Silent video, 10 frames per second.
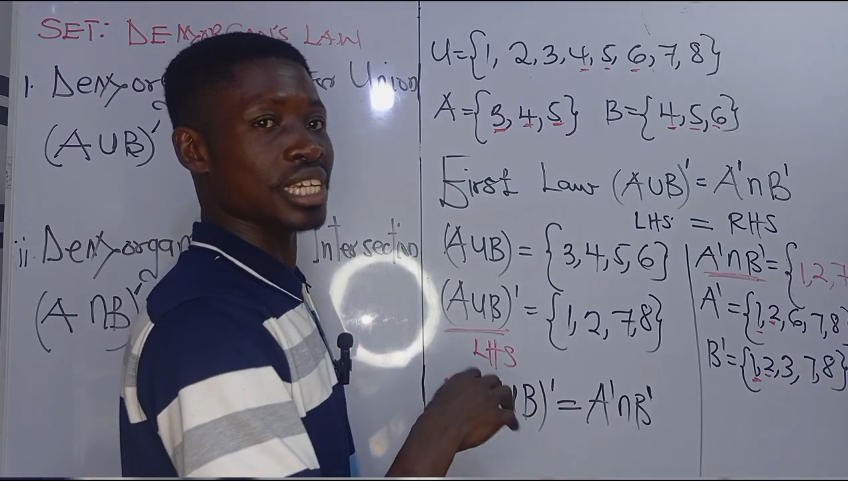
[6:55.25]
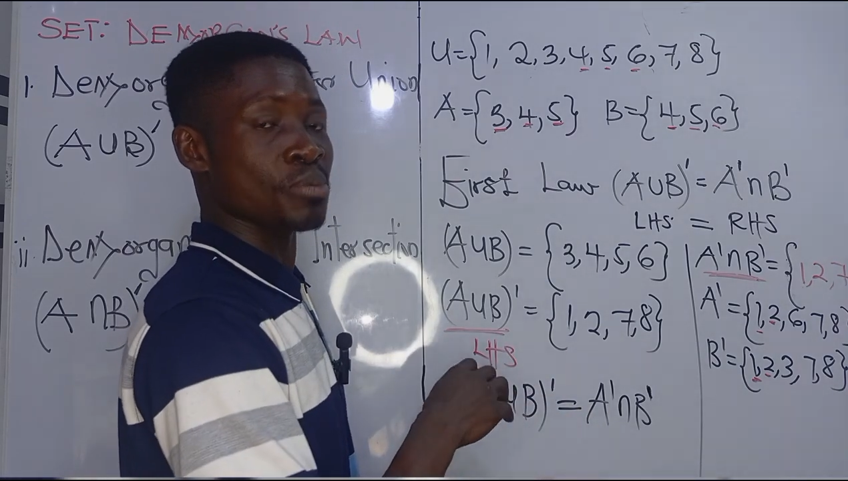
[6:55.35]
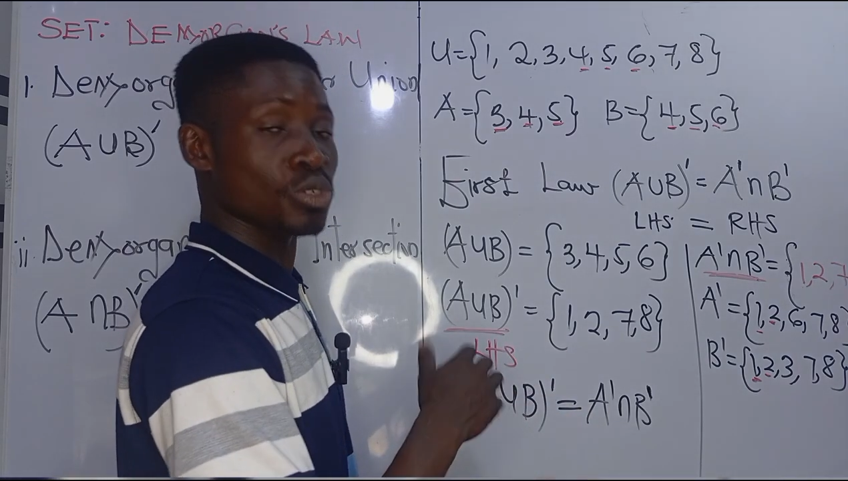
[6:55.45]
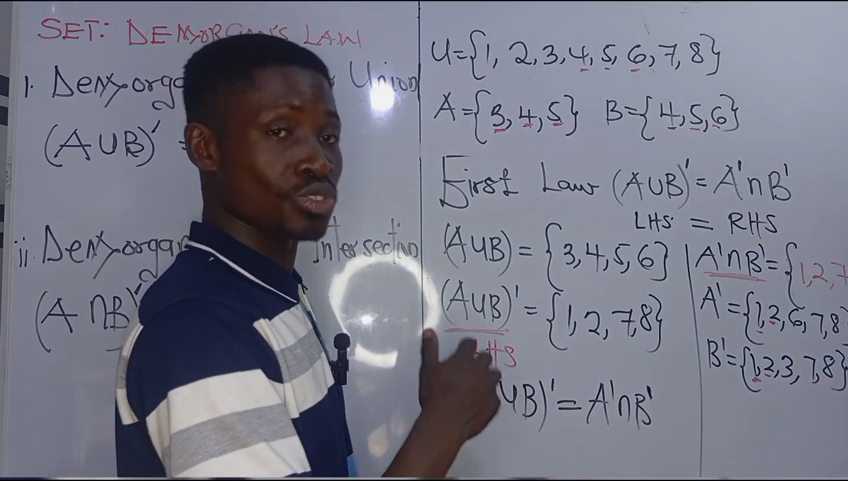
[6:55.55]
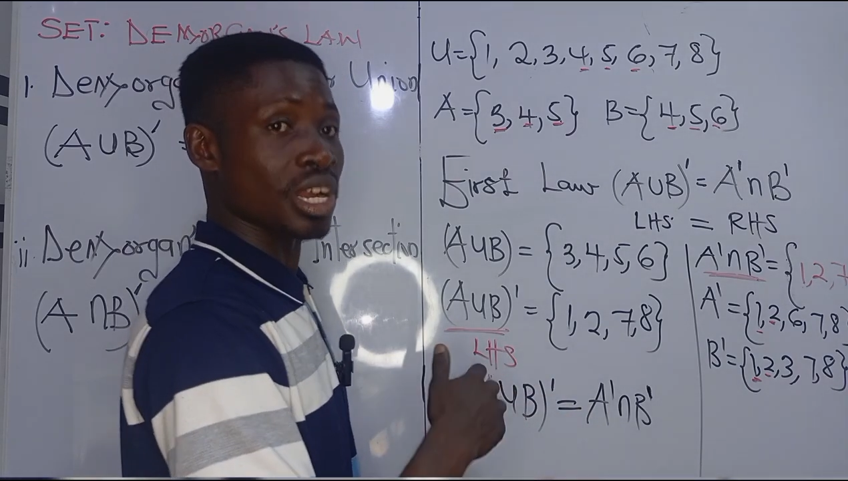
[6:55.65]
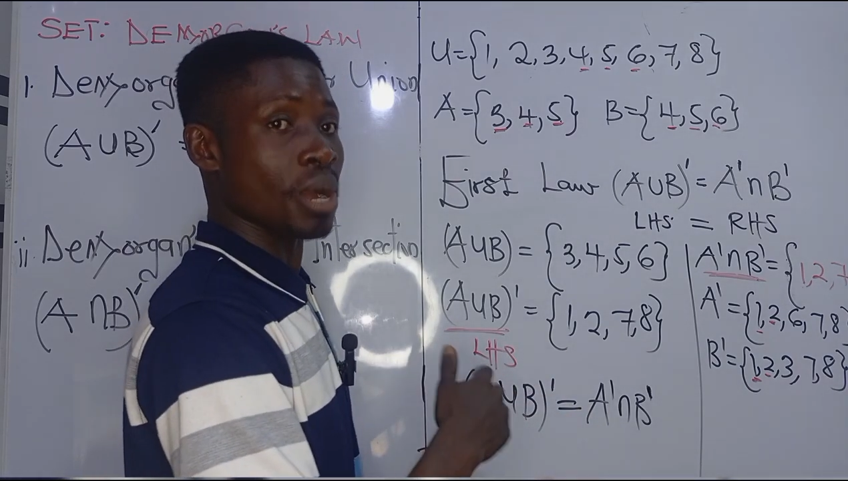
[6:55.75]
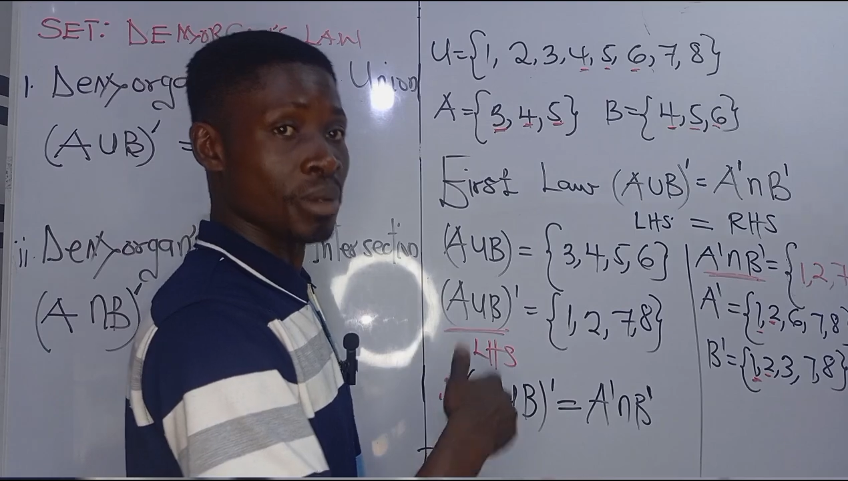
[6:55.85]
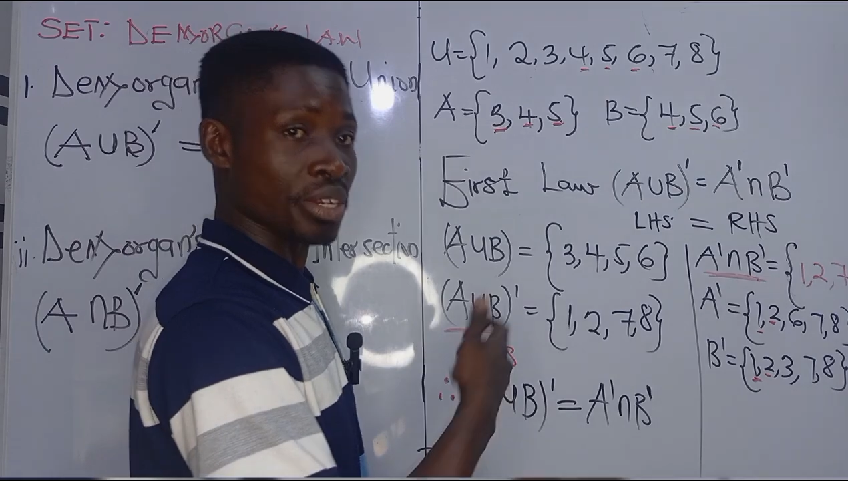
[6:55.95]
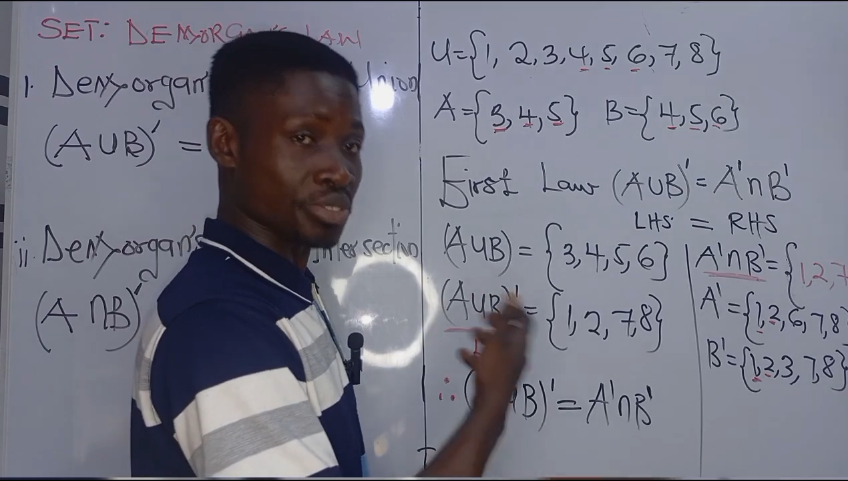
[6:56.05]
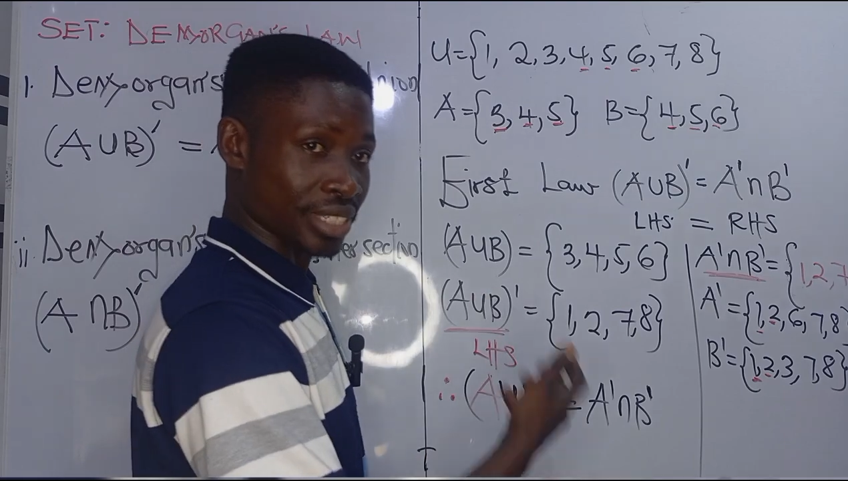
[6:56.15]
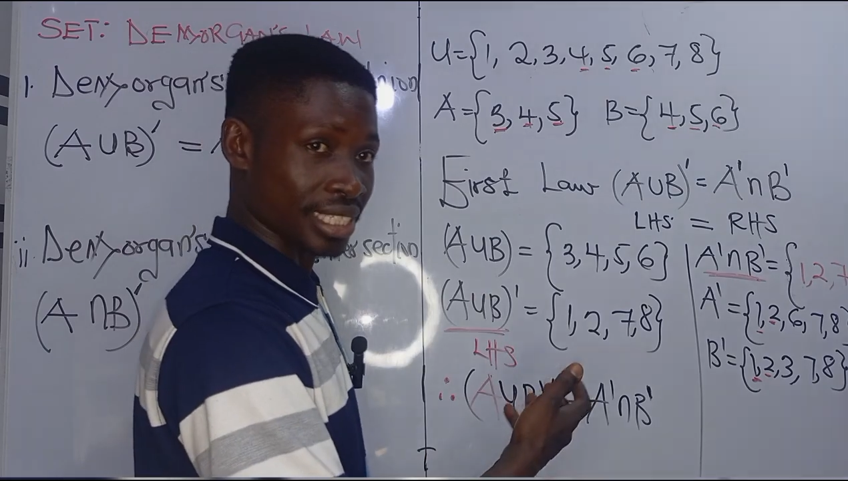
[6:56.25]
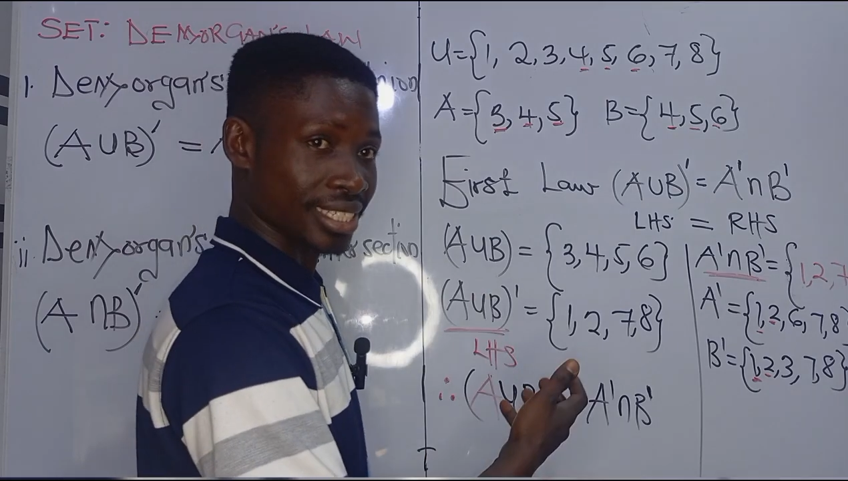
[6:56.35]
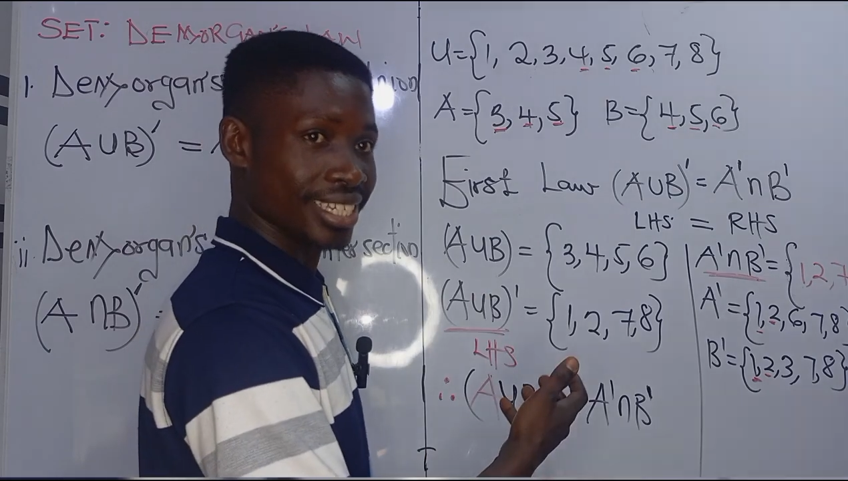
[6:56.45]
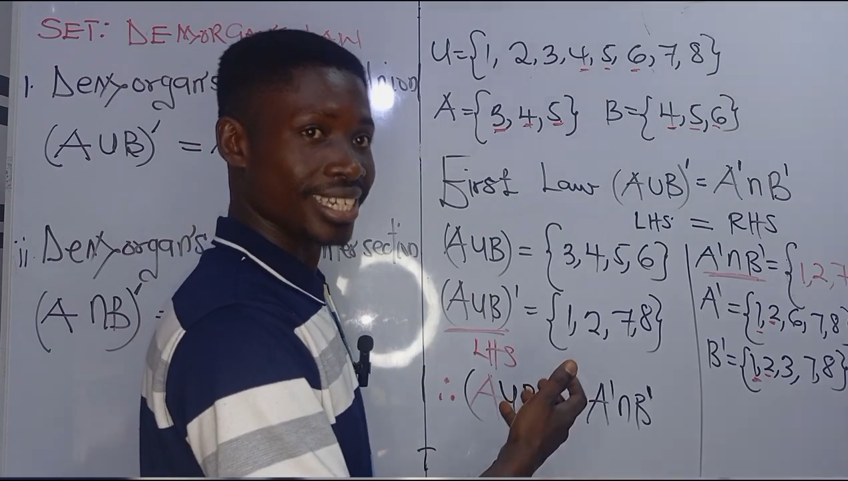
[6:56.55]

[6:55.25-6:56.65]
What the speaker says: able to come out with,